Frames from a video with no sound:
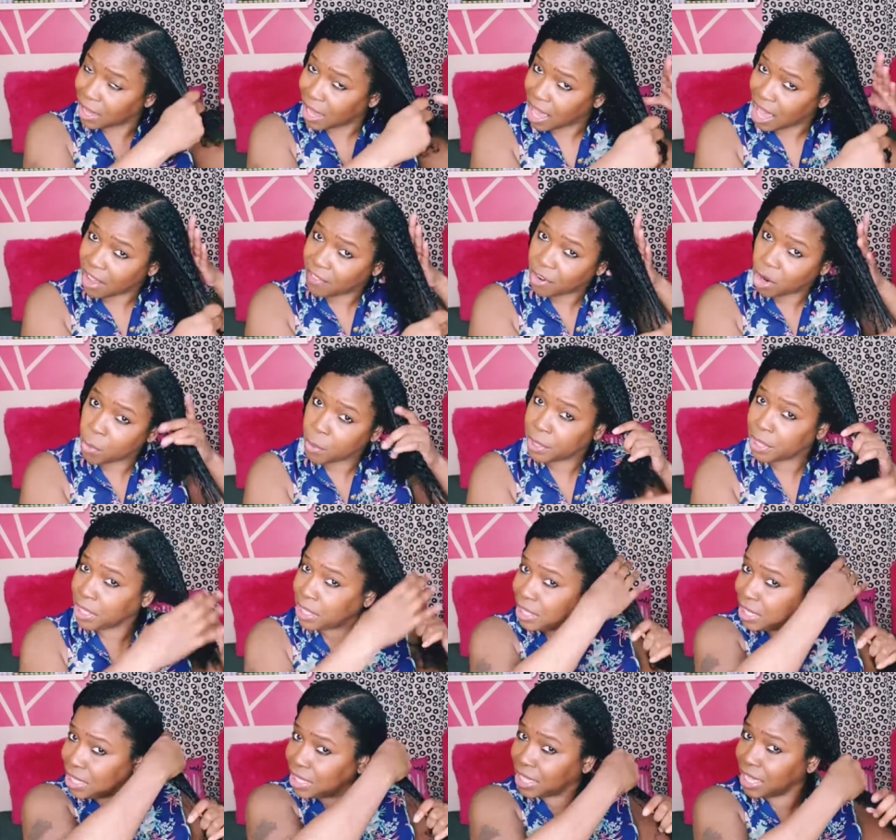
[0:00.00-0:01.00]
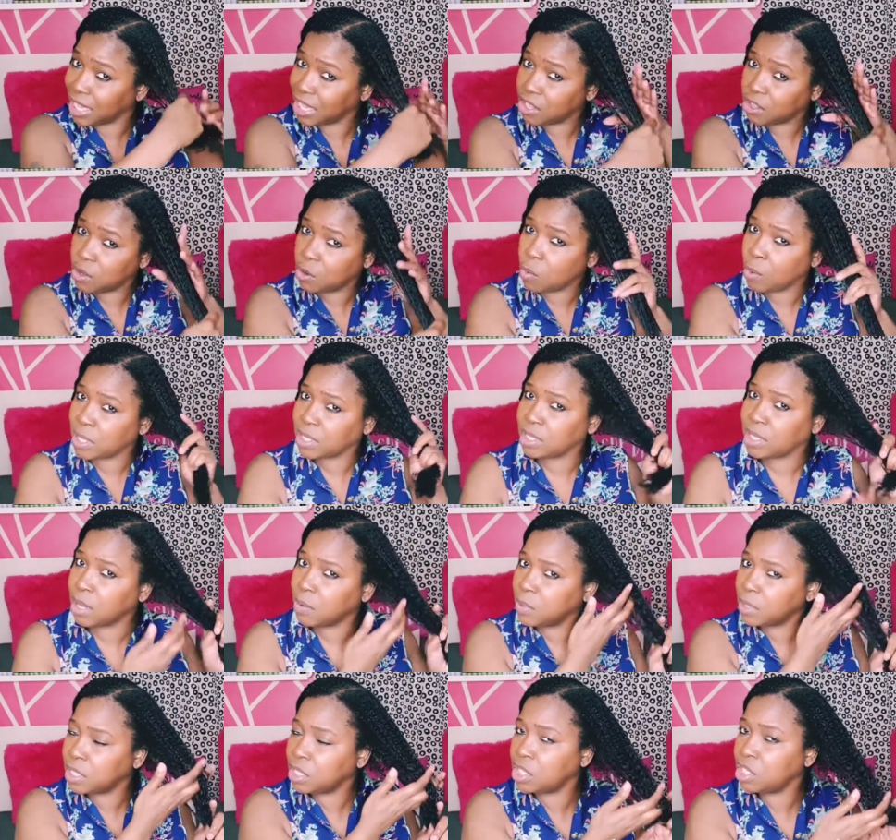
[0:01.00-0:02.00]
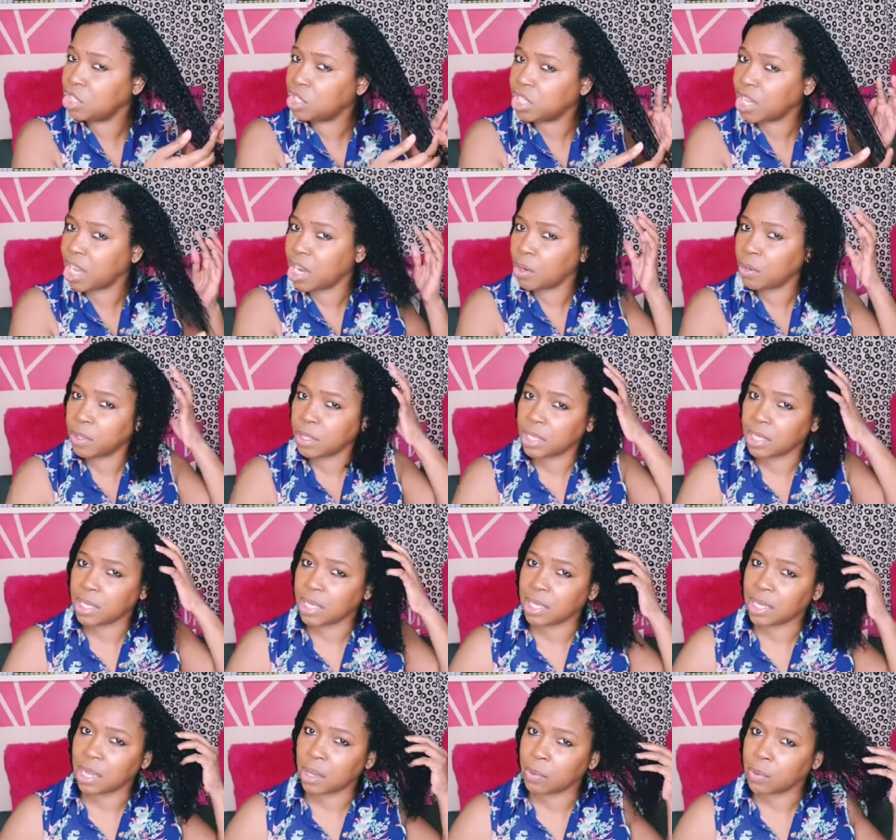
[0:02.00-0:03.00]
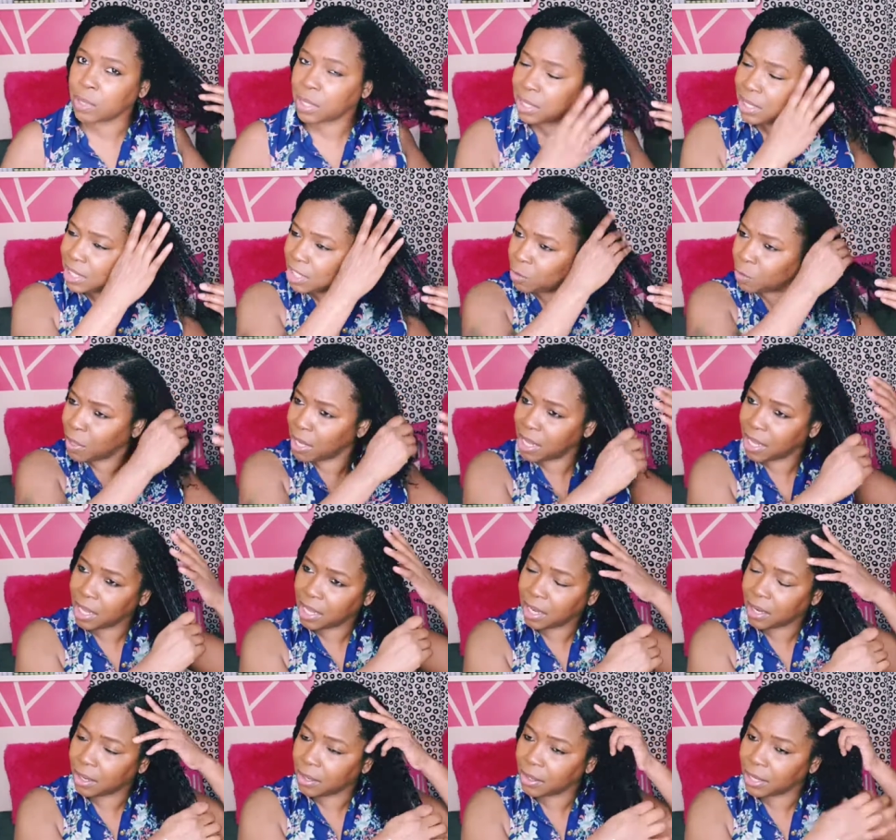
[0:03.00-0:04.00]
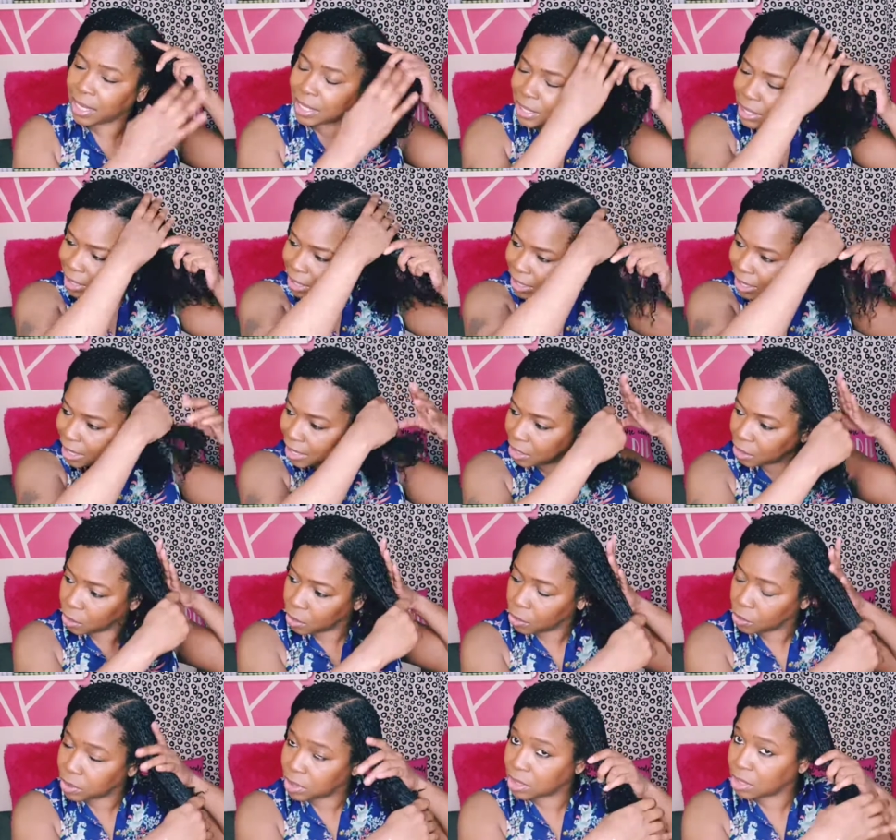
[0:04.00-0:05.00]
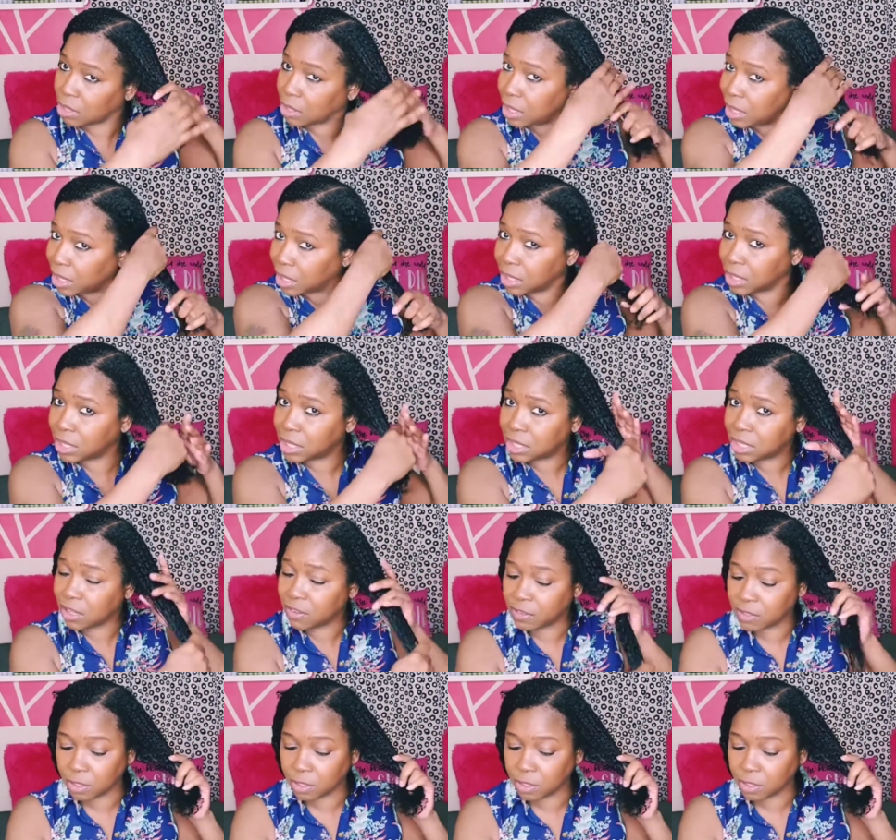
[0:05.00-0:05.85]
I've already detangled. Once I was in the shower and I cleansed my hair, I detangled and all that good stuff.